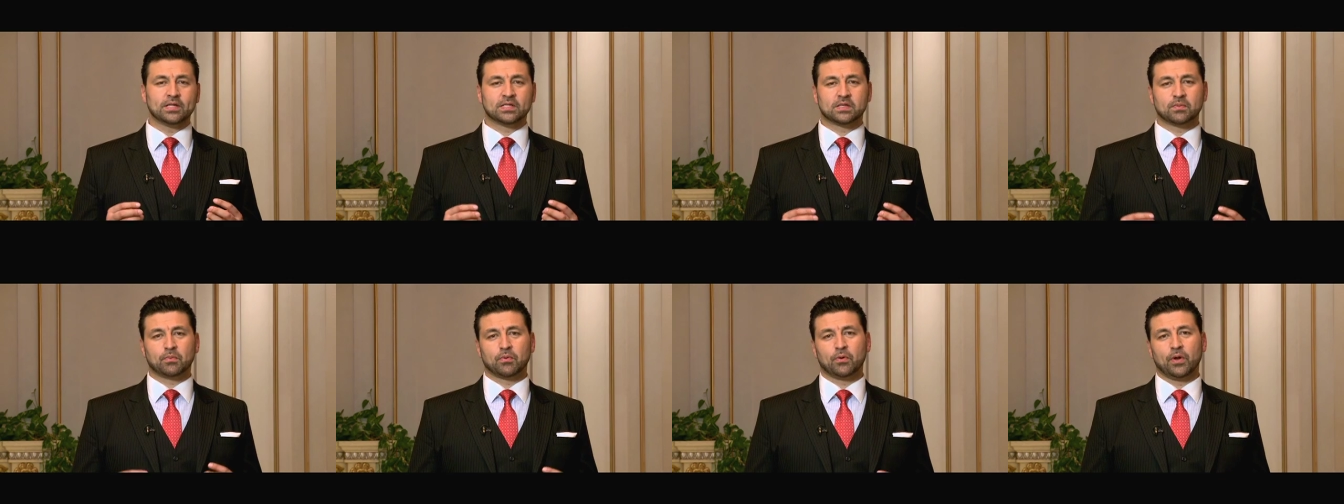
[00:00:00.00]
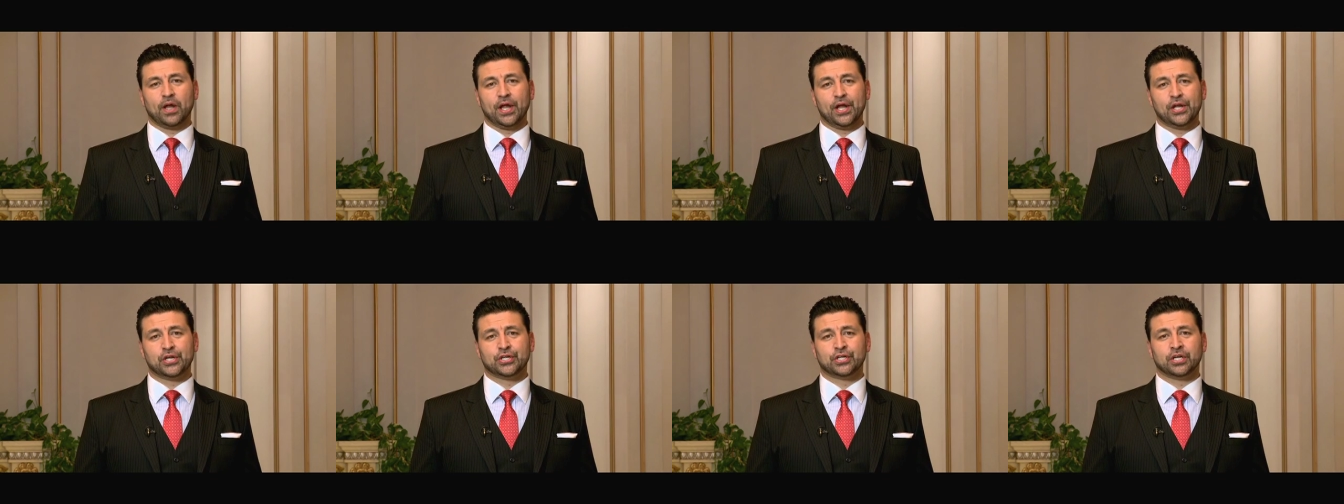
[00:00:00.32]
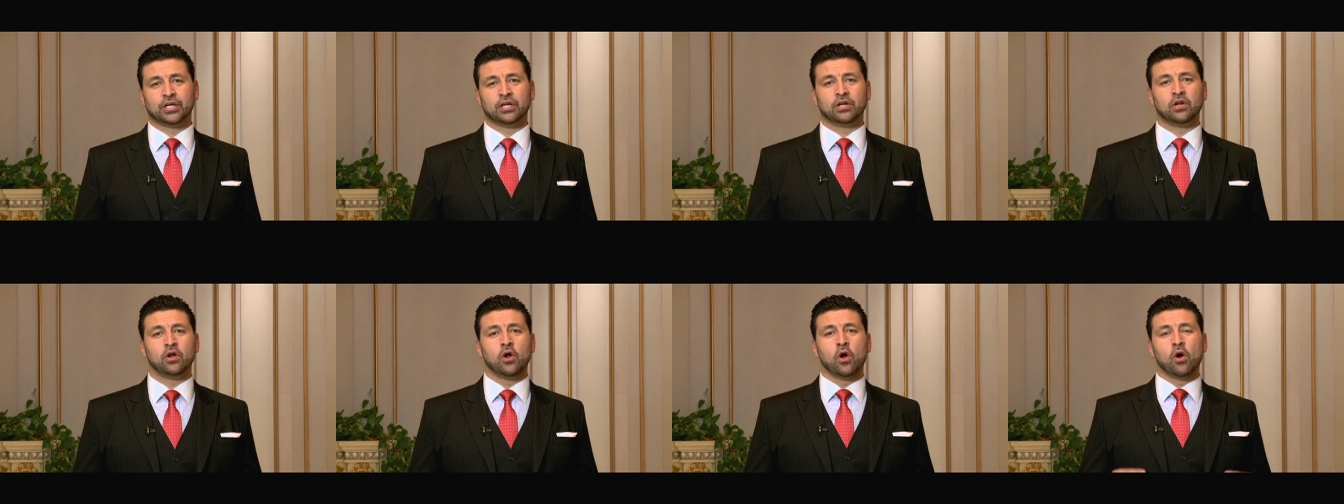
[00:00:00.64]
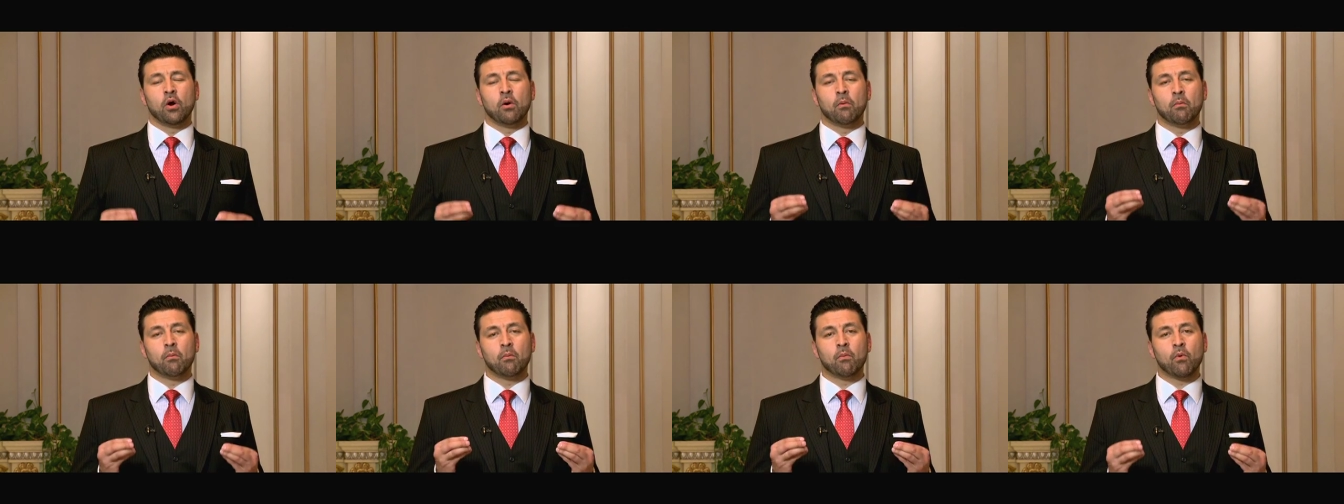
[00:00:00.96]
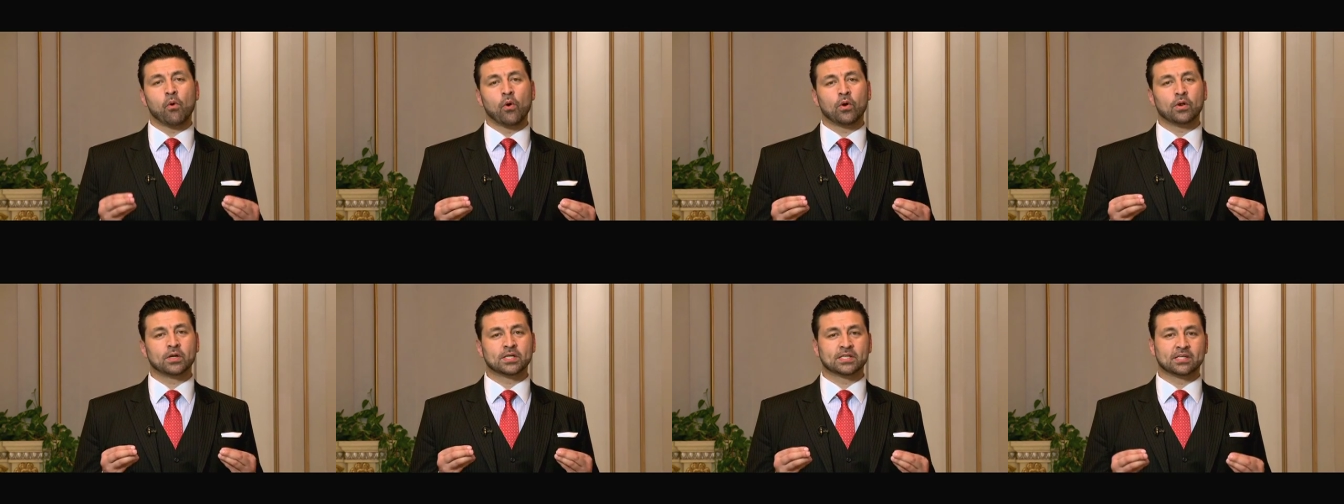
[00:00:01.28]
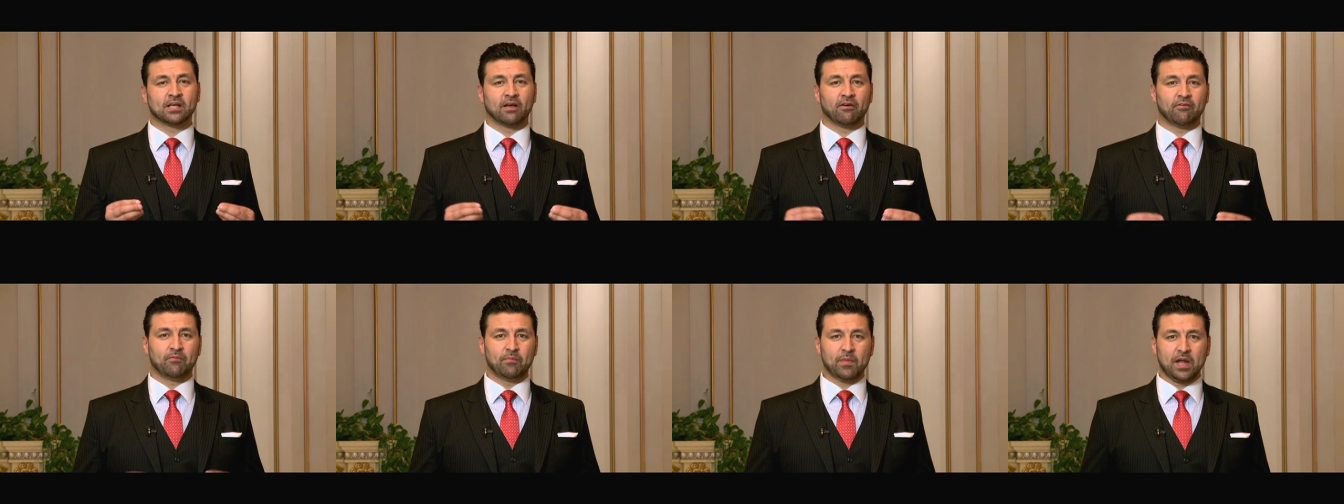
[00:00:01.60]
inspiration, more
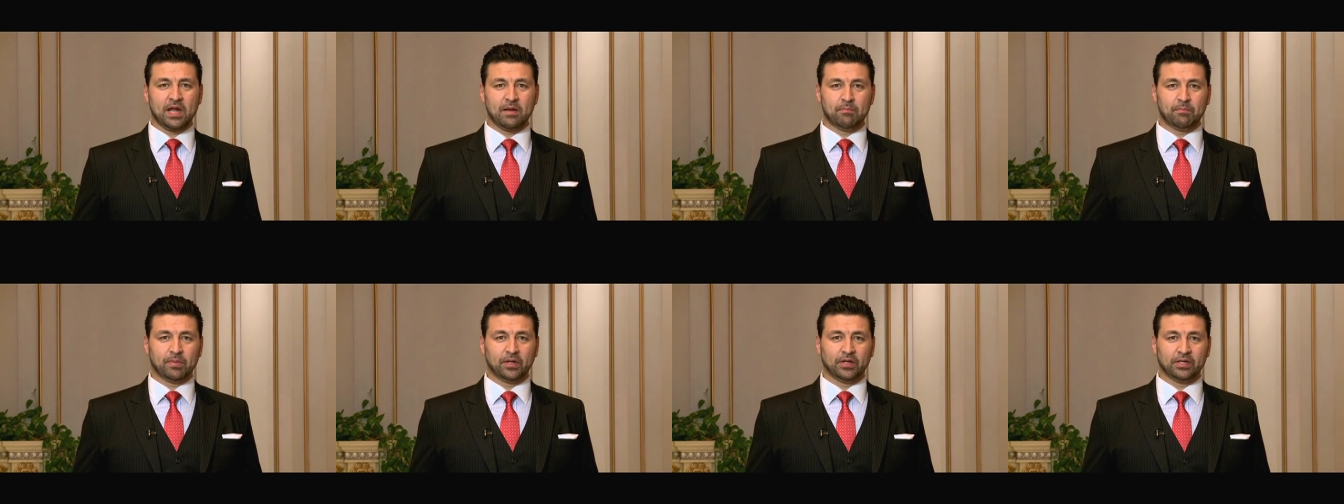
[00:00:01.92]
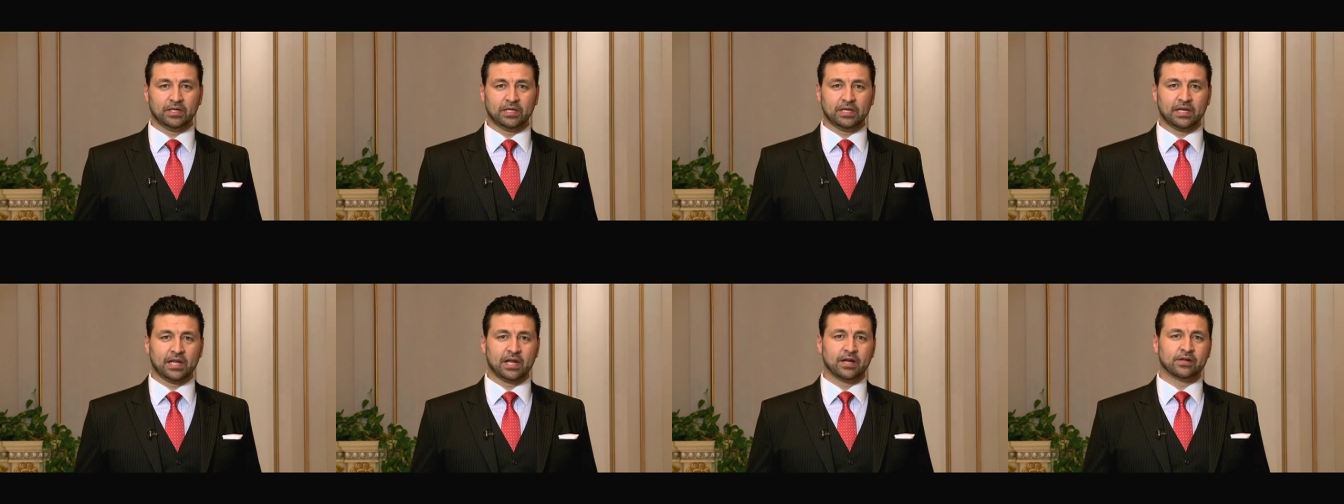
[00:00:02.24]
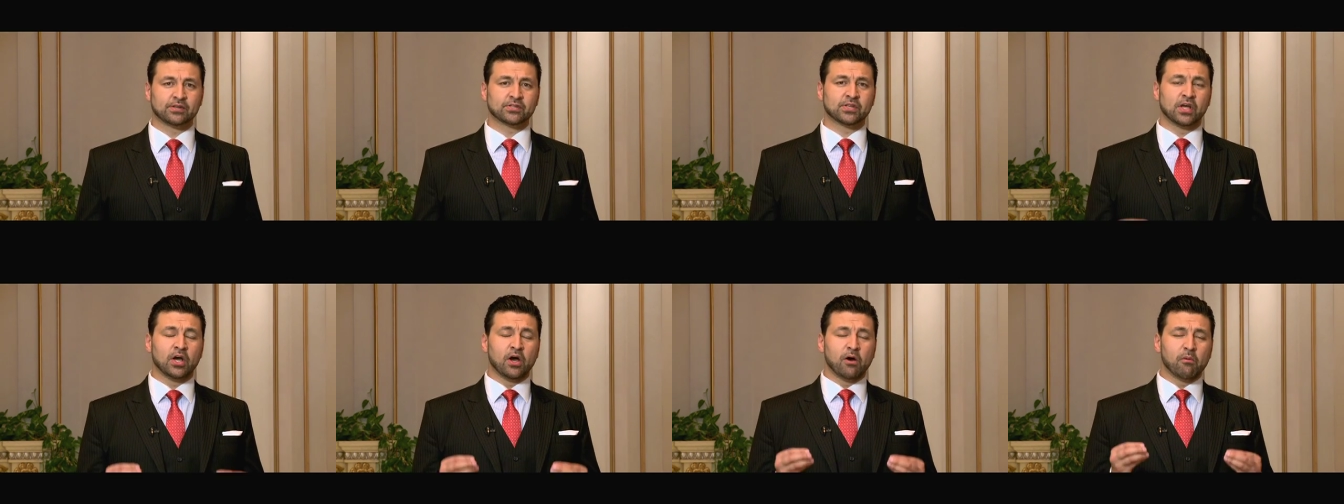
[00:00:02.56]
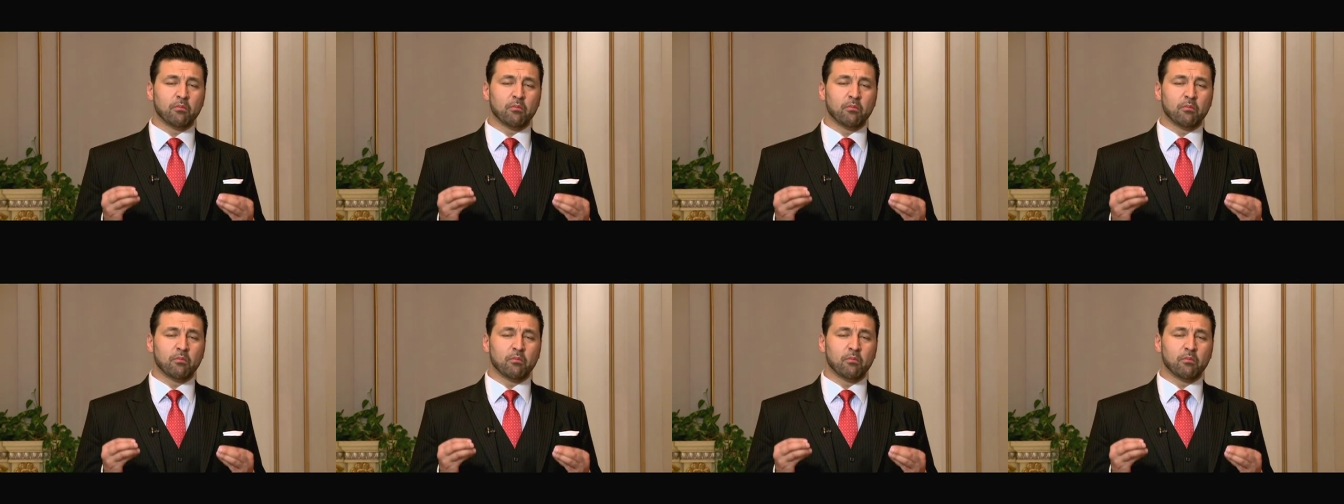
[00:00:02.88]
self made billionaires,